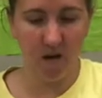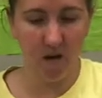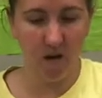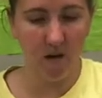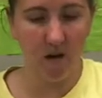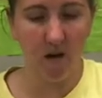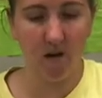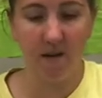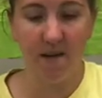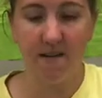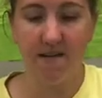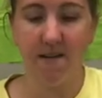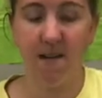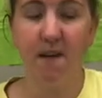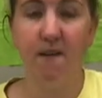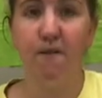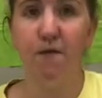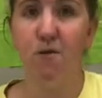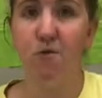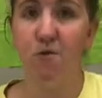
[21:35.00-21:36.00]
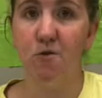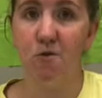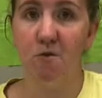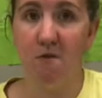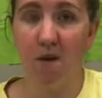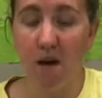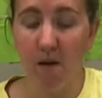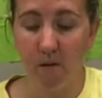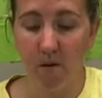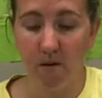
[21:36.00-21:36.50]
All right, if you do
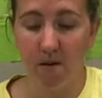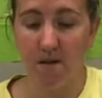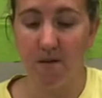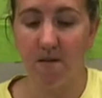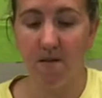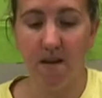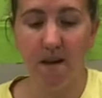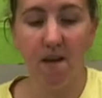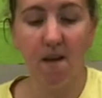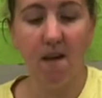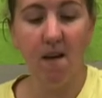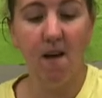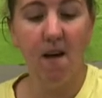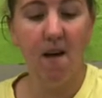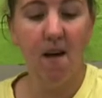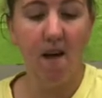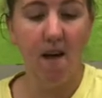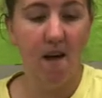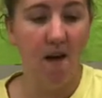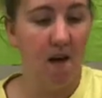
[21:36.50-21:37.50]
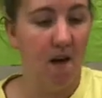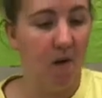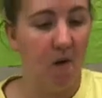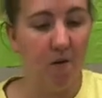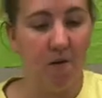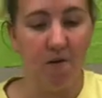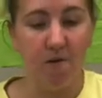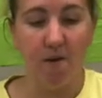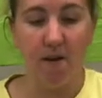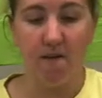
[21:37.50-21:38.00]
not want to do that, or
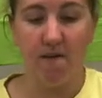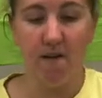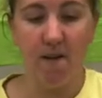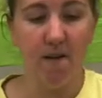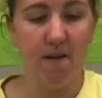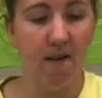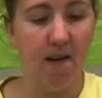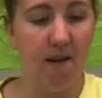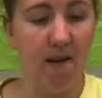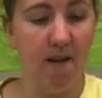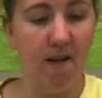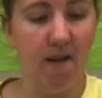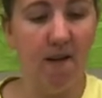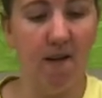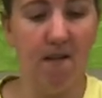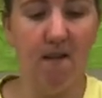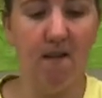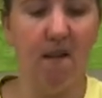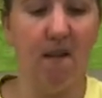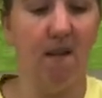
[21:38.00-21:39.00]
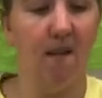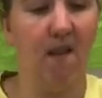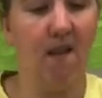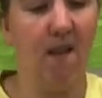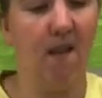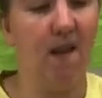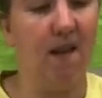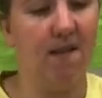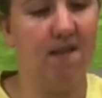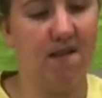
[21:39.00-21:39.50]
you have done that, then
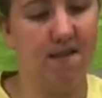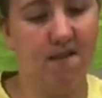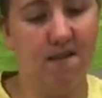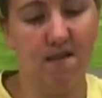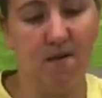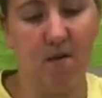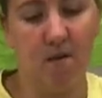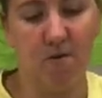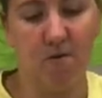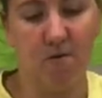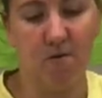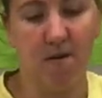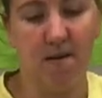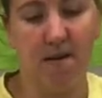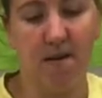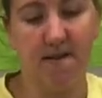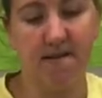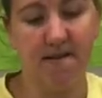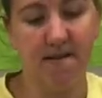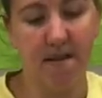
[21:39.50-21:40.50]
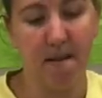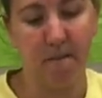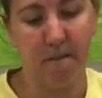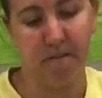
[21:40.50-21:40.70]
let's go to our next step.